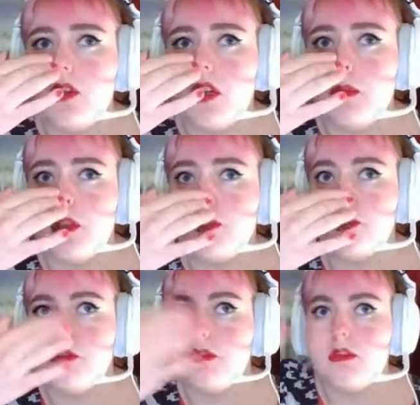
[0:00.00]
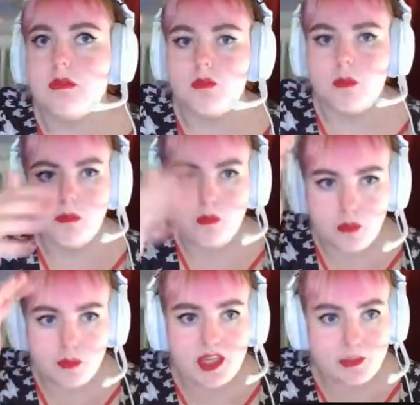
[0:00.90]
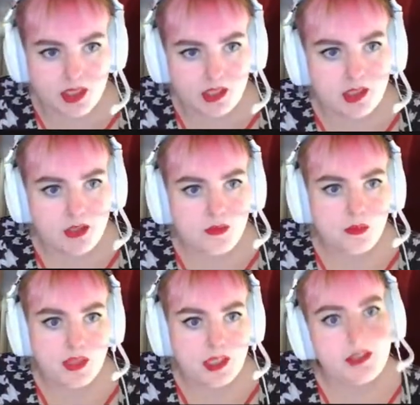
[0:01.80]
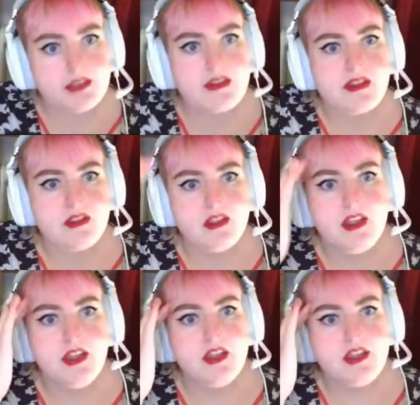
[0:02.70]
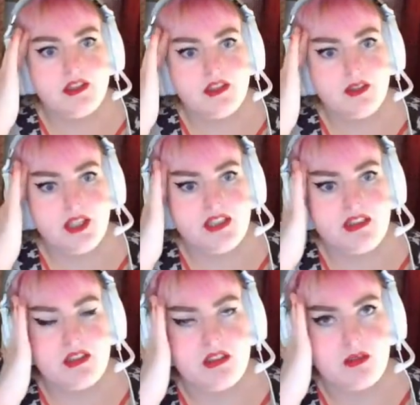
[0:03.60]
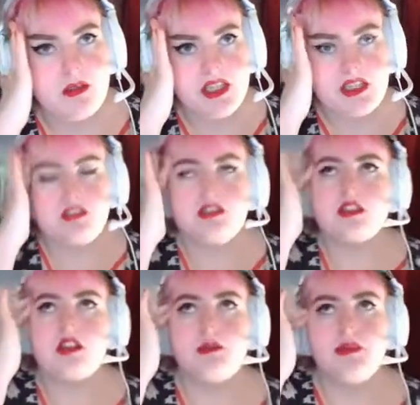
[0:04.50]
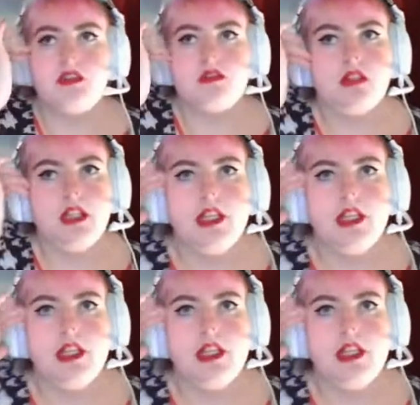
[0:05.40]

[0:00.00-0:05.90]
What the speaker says: about many millions. So that's quite common right